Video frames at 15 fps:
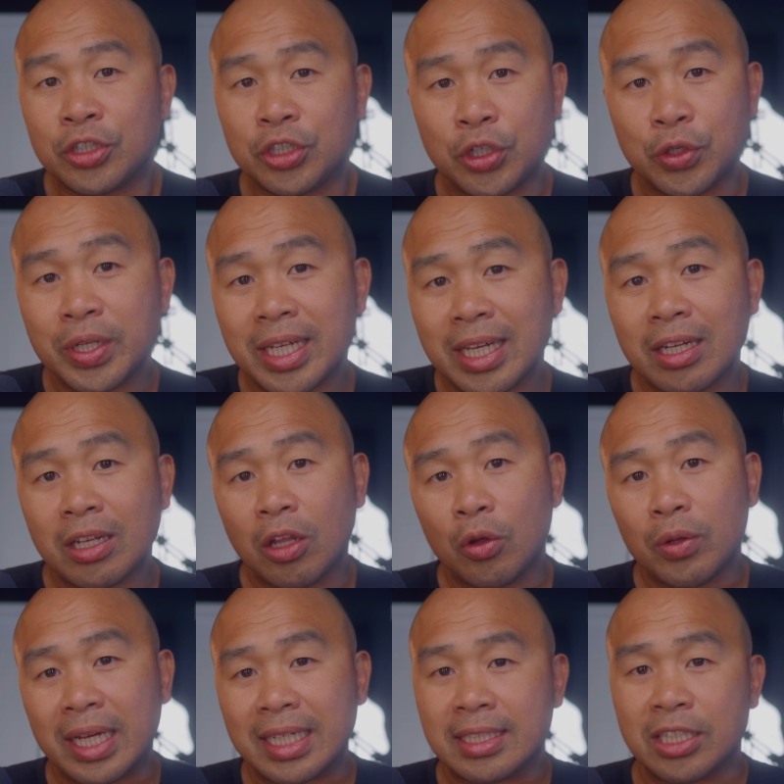Shooting in low
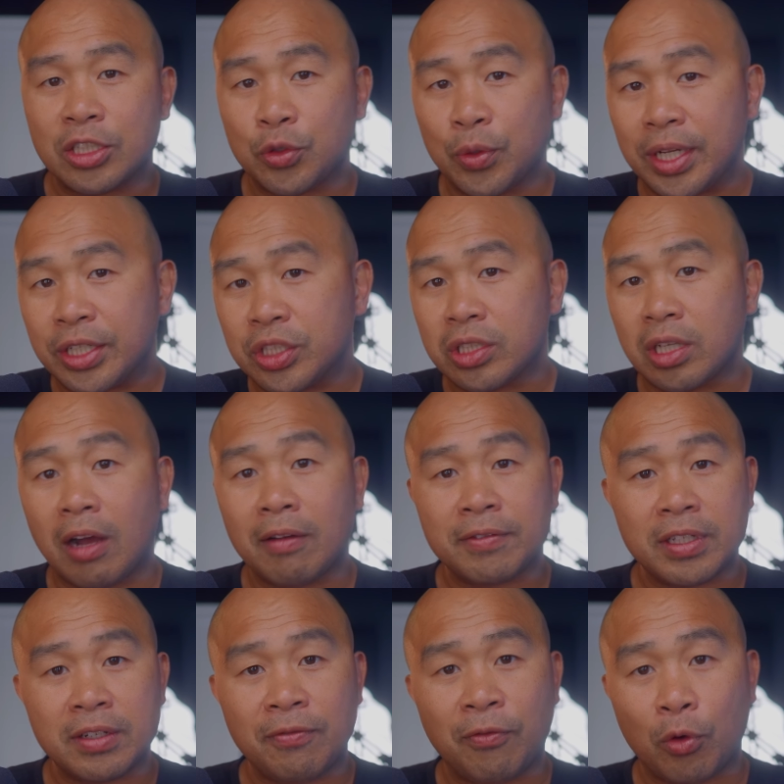light situations
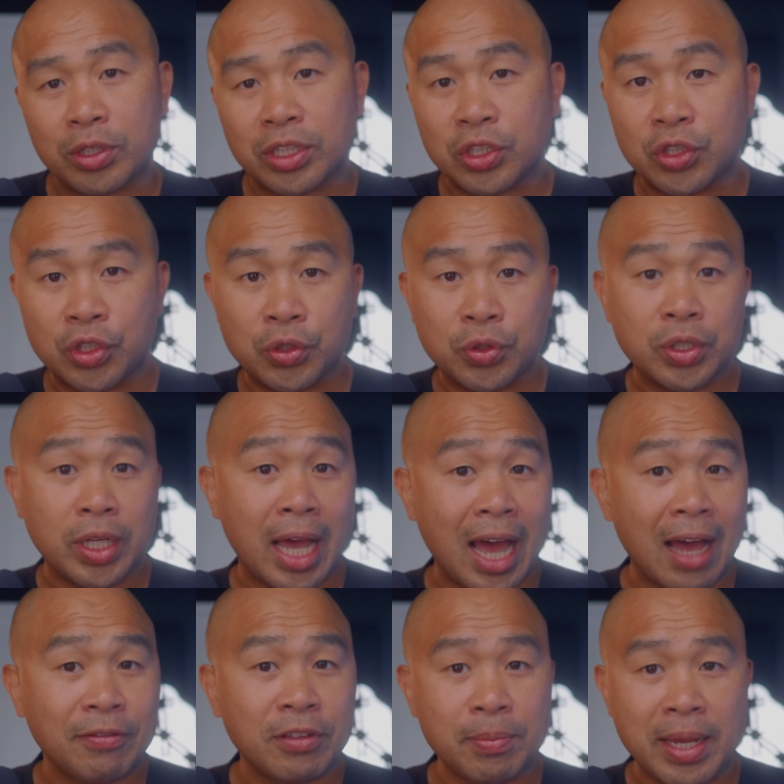often forces you to
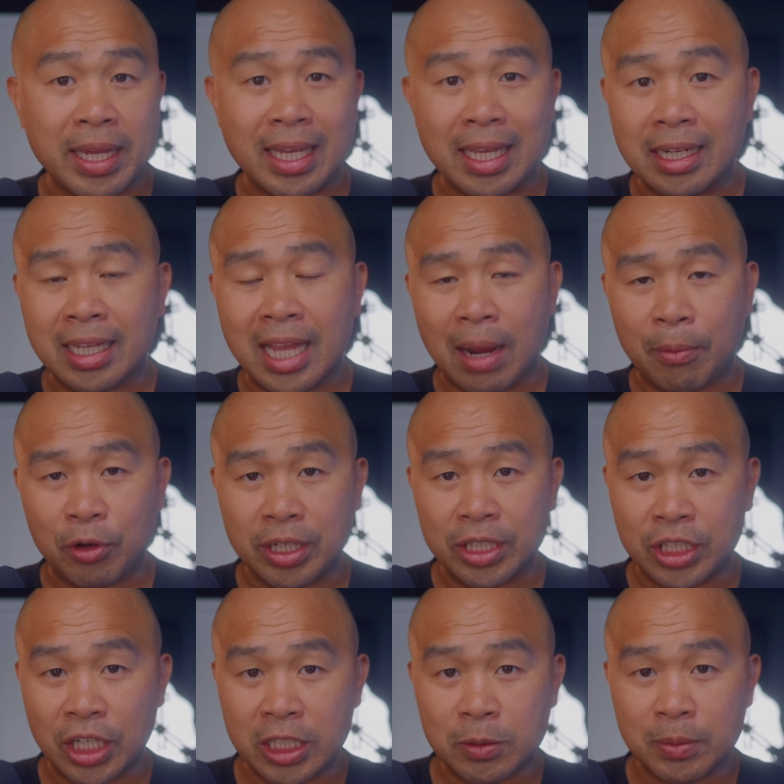have to make in-camera
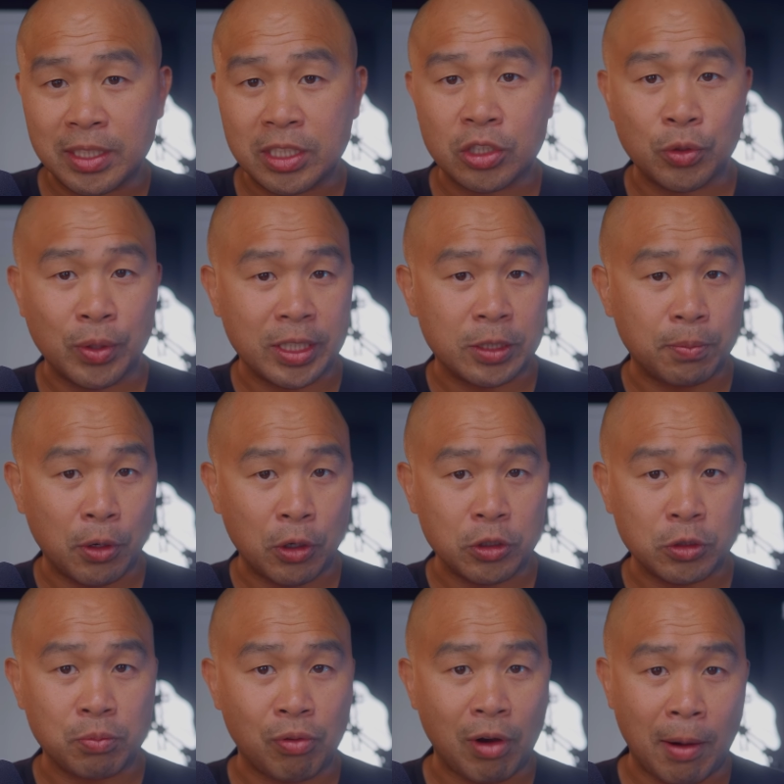adjustments to
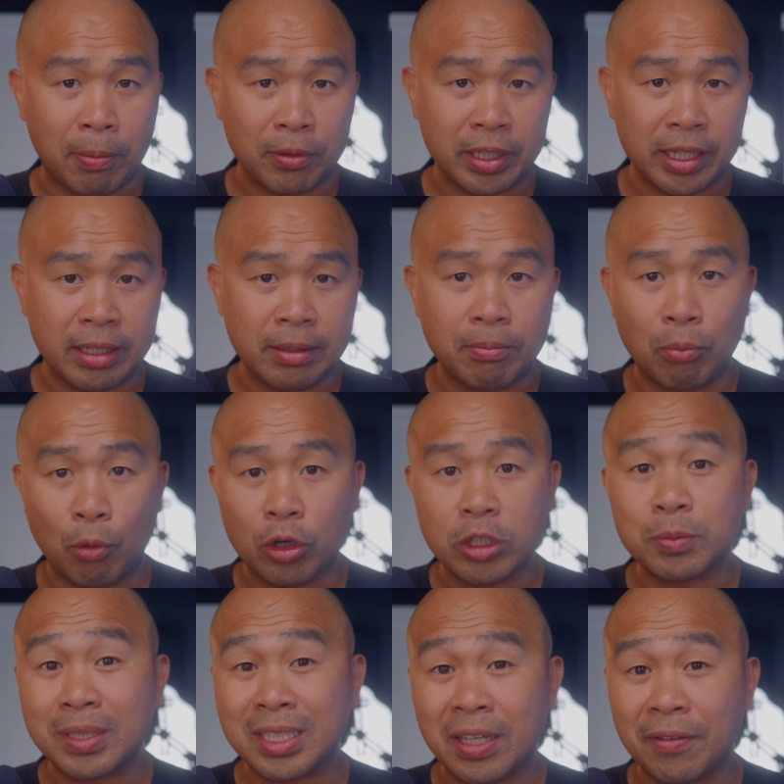expose properly, more
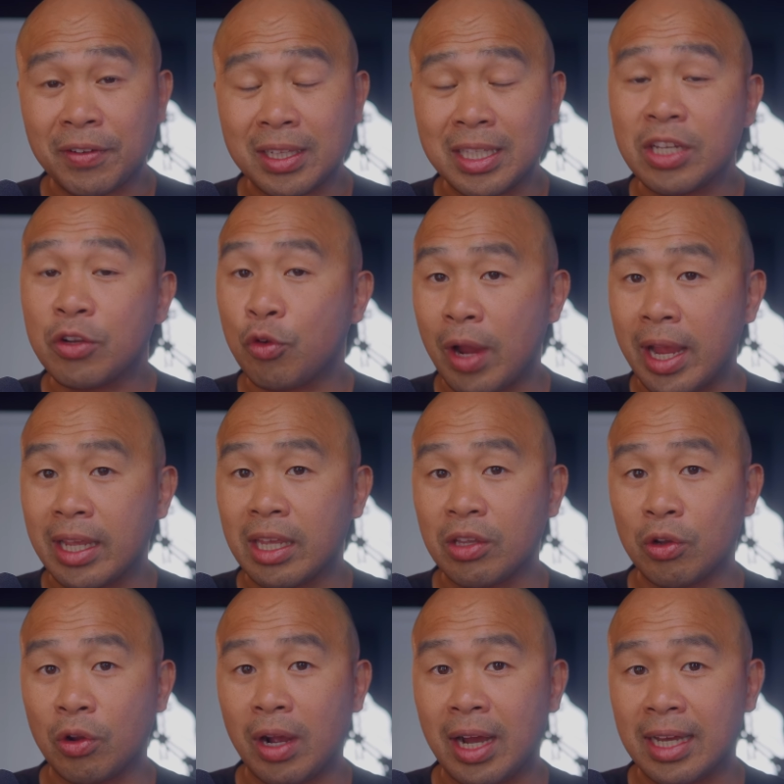specifically cranking
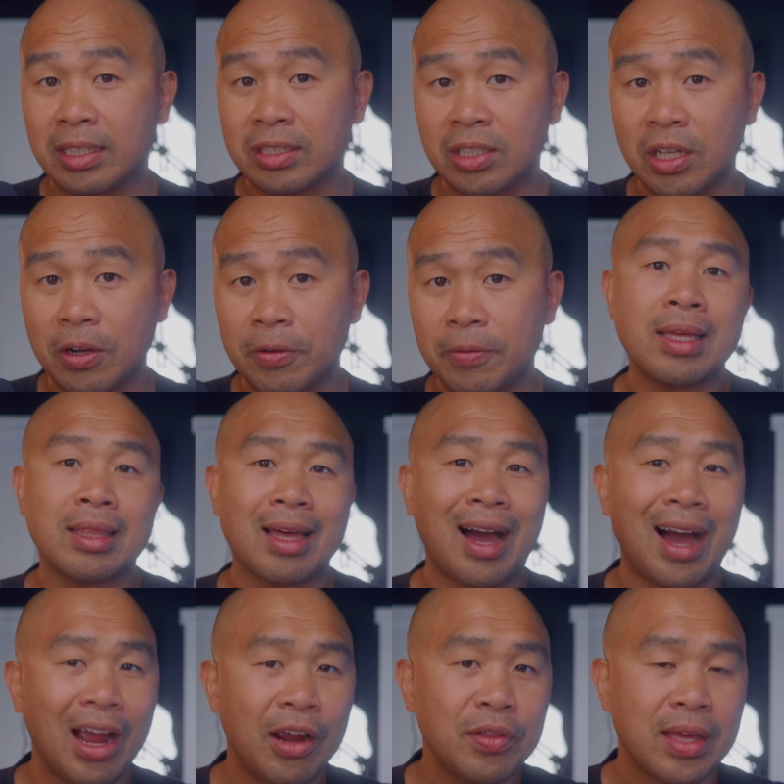your I S O. The
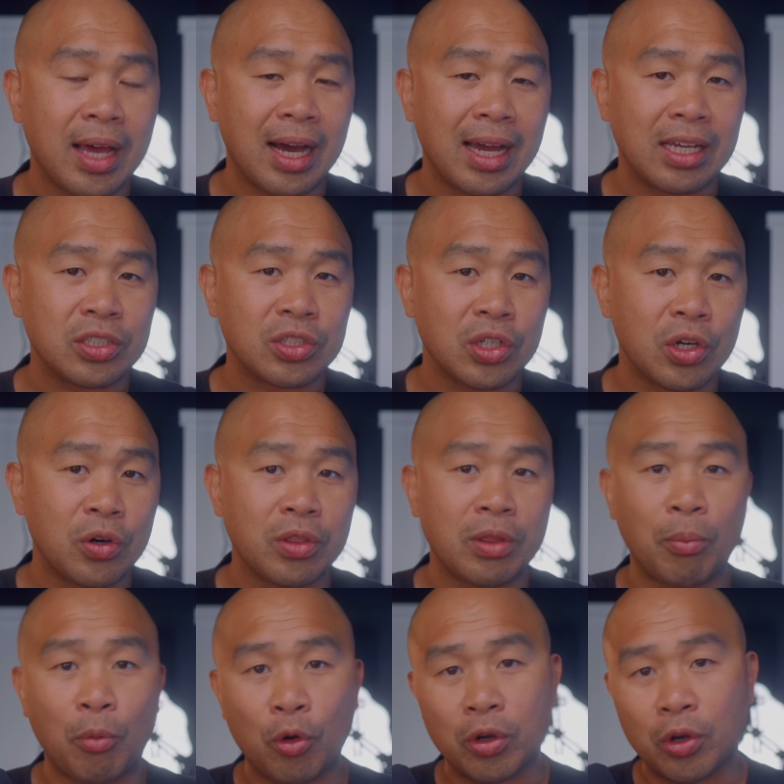higher the I S O, the
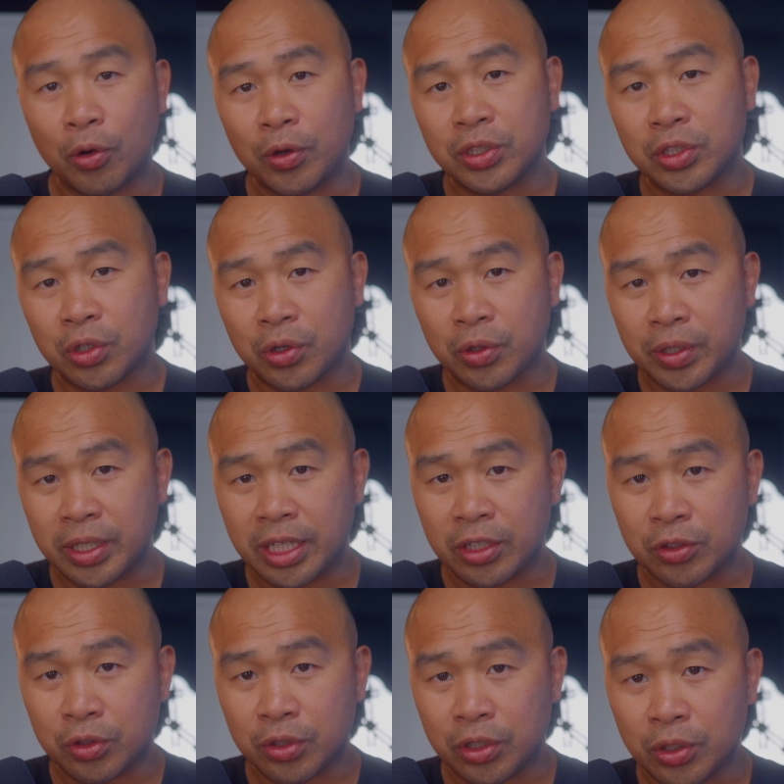more noise you're going to
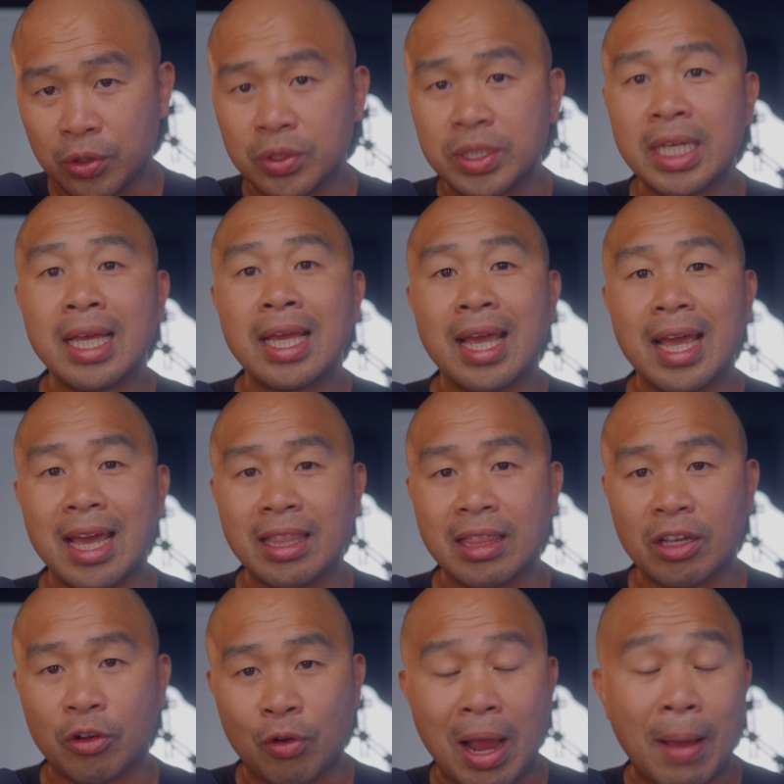introduce and
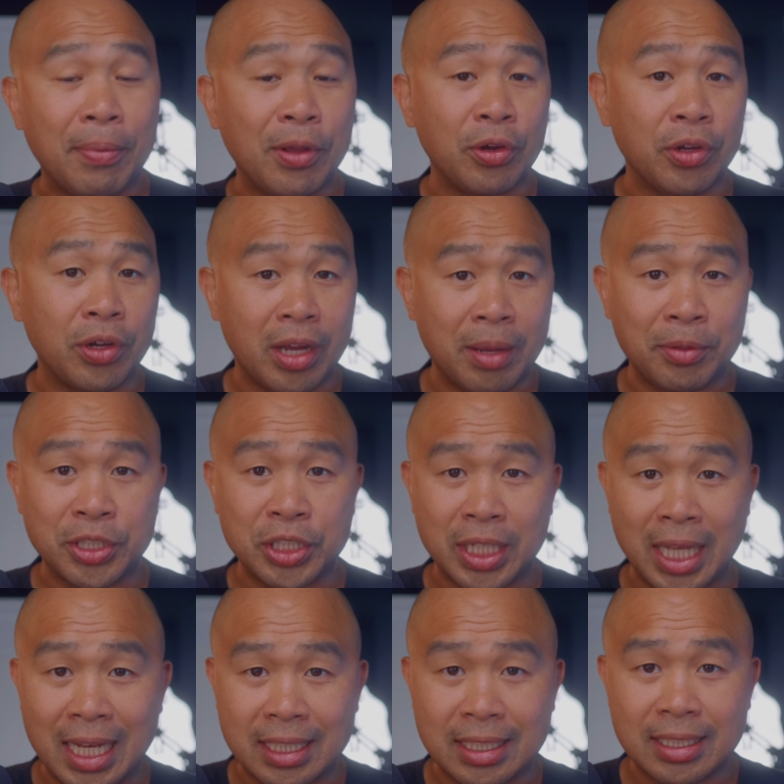the crappier your image
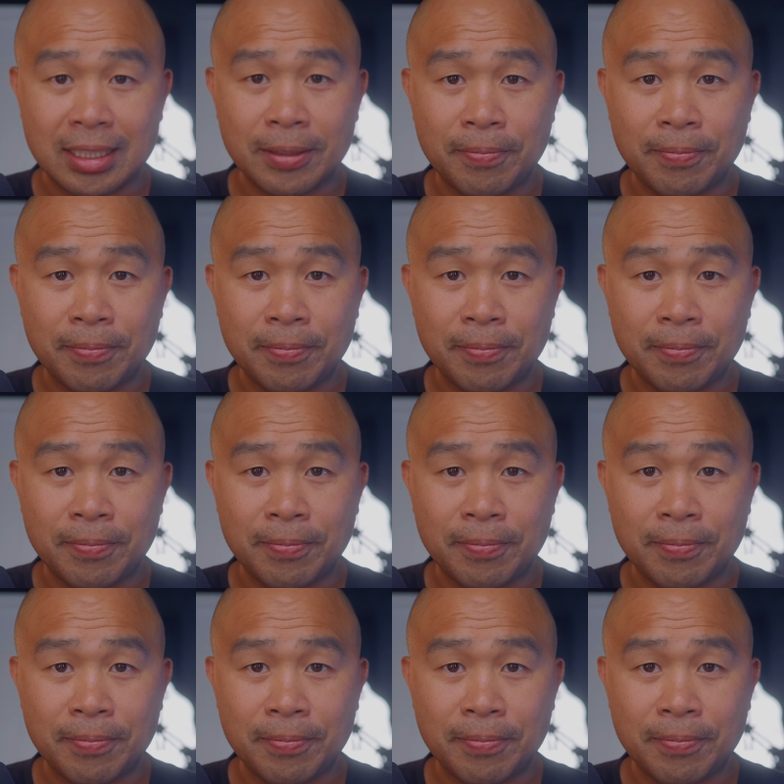gets.